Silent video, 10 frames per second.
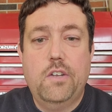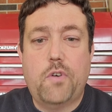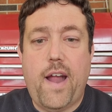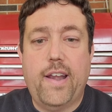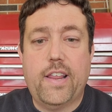
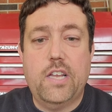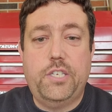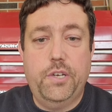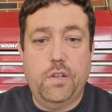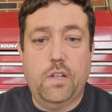trying to
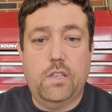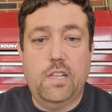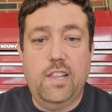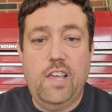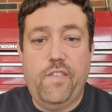get you to,
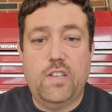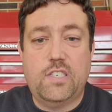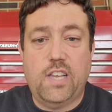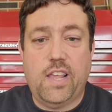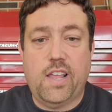to live in
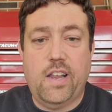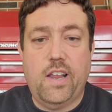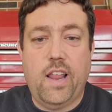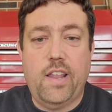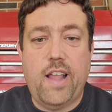sin
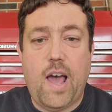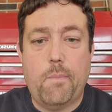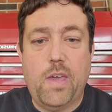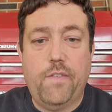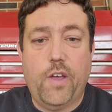and, and
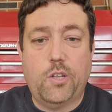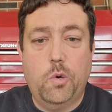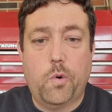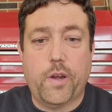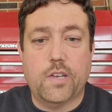not be
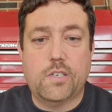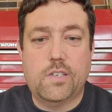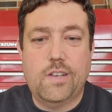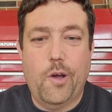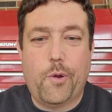
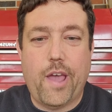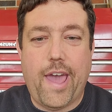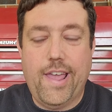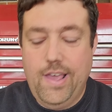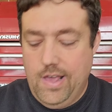victorious.
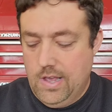Okay?